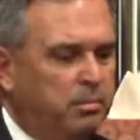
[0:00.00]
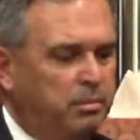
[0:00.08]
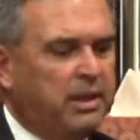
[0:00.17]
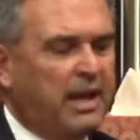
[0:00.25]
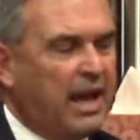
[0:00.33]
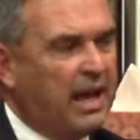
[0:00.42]

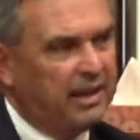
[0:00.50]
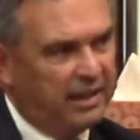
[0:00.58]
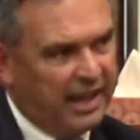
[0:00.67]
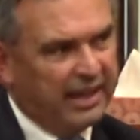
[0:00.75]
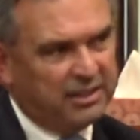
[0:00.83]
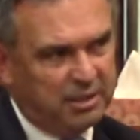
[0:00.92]
But I
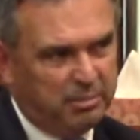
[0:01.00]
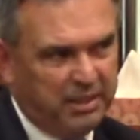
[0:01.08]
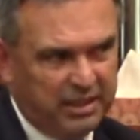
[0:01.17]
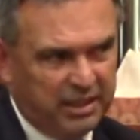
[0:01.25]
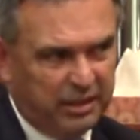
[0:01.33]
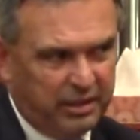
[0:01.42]
like to
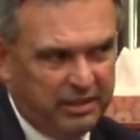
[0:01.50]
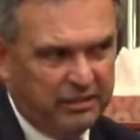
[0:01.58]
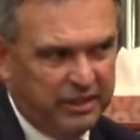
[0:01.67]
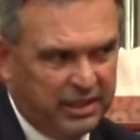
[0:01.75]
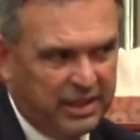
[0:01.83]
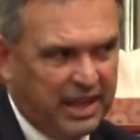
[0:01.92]
be there
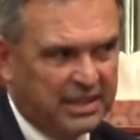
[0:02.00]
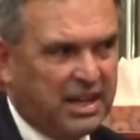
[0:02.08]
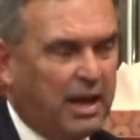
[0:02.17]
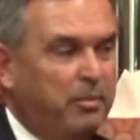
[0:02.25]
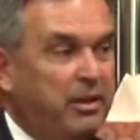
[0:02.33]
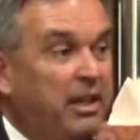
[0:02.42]
even in that
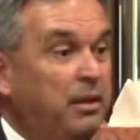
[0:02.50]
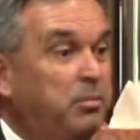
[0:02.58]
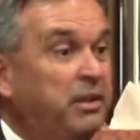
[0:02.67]
time of need.